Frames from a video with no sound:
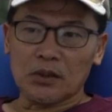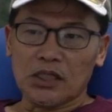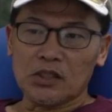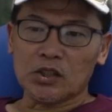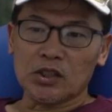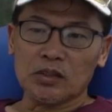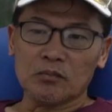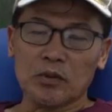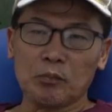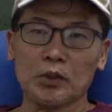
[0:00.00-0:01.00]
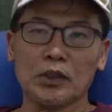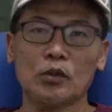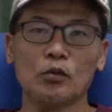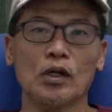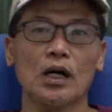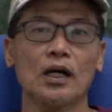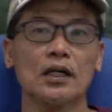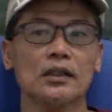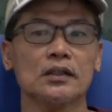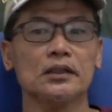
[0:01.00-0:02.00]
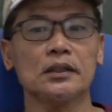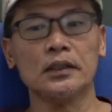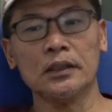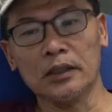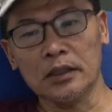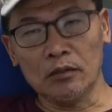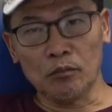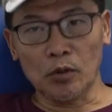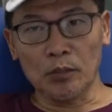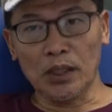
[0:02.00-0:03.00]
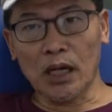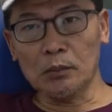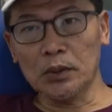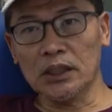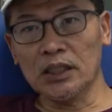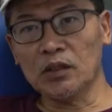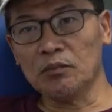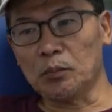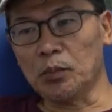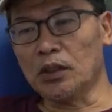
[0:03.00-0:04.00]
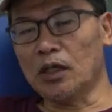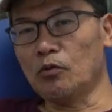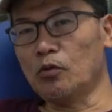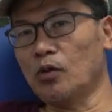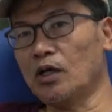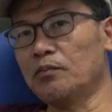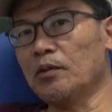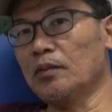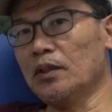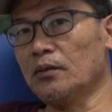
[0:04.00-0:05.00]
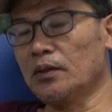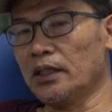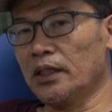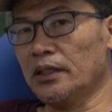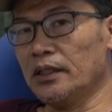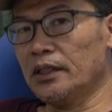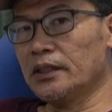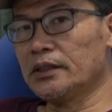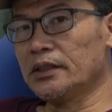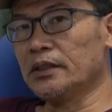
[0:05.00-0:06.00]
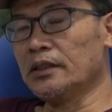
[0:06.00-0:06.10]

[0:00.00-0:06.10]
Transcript: affiliation, people who are from the urban, people who are from the rural areas,